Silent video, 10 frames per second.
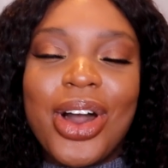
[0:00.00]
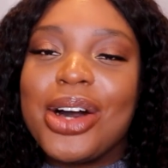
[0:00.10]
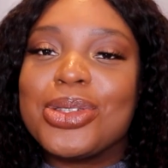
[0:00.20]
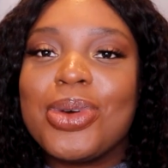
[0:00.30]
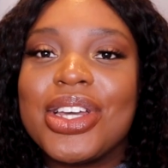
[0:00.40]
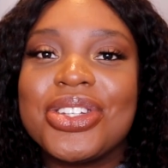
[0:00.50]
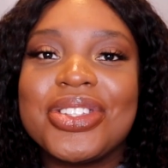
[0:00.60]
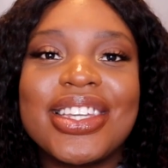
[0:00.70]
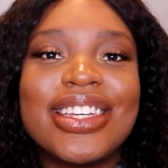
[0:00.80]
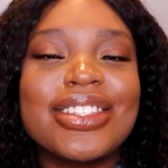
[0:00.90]
Your house
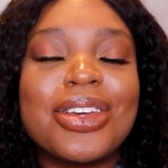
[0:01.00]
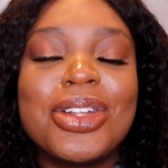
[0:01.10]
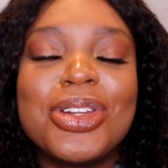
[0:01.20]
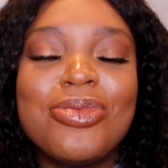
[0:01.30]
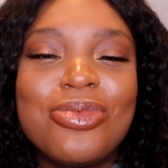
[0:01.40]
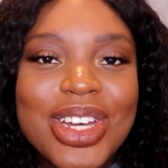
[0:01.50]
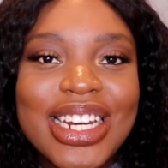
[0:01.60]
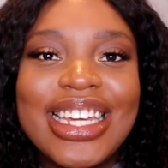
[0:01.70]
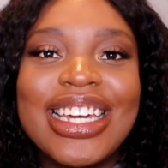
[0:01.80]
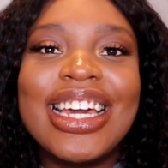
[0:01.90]
purchase is
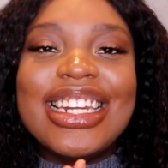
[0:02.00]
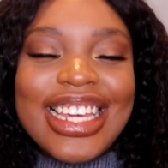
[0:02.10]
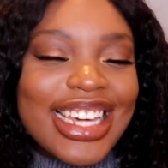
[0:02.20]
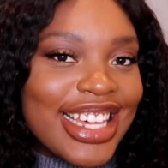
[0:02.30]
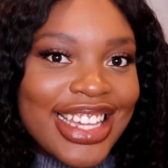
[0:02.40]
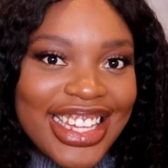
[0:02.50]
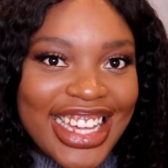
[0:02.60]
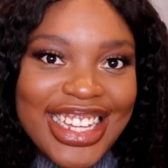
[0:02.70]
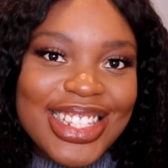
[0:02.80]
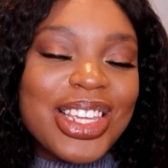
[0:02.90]
really near,
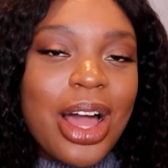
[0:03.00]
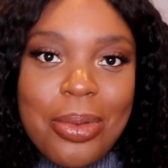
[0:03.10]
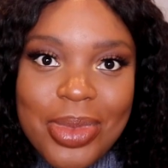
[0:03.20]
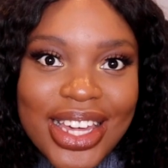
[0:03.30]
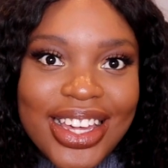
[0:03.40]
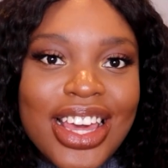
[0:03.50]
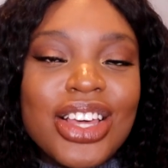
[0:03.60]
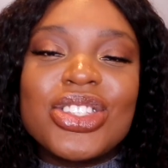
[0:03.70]
it's coming.